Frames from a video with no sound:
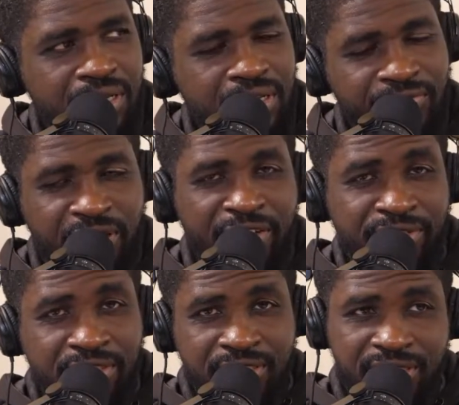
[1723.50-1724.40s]
If you haven't
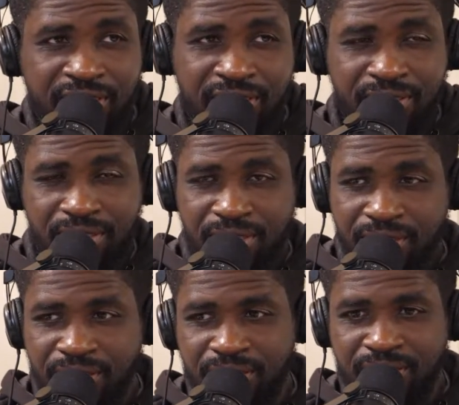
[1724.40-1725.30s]
seen it,
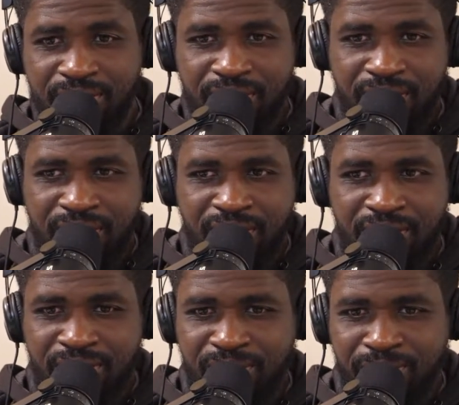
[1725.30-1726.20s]
a
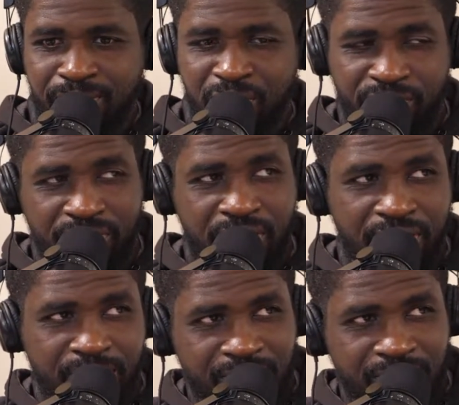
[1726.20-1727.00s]
good movie that